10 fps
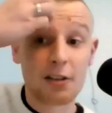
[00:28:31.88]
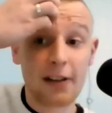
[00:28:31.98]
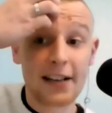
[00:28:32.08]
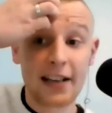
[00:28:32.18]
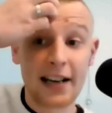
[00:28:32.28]

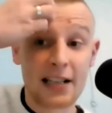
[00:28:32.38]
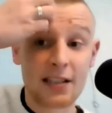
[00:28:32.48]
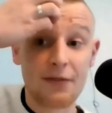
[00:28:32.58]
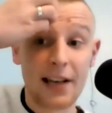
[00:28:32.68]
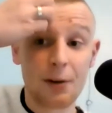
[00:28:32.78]
great, and
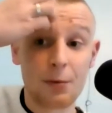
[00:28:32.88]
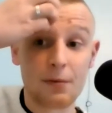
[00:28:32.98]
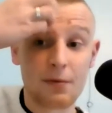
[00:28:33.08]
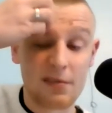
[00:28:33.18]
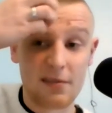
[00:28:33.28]
Aston Villa
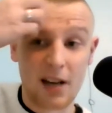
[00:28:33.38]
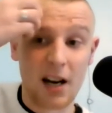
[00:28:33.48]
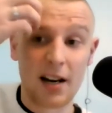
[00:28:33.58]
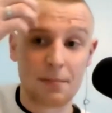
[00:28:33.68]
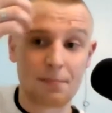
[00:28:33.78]

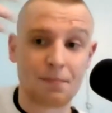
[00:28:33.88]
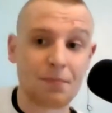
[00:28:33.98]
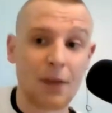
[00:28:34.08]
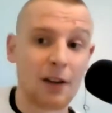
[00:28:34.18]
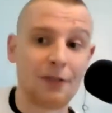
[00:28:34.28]
are
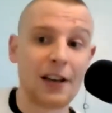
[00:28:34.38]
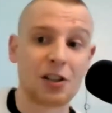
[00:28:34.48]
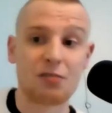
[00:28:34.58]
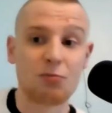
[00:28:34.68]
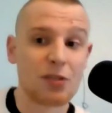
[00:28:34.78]
going to
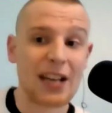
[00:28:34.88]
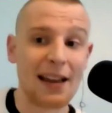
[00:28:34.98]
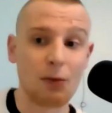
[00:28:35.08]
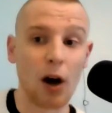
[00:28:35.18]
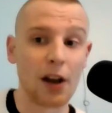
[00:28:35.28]
finish
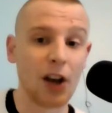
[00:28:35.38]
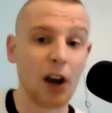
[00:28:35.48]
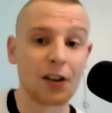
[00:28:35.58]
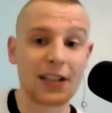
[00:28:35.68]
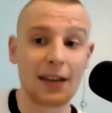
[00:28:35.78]

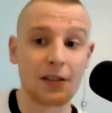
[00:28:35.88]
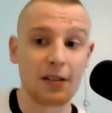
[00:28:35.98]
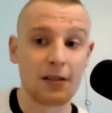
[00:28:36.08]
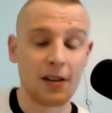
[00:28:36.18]
9th or 10th.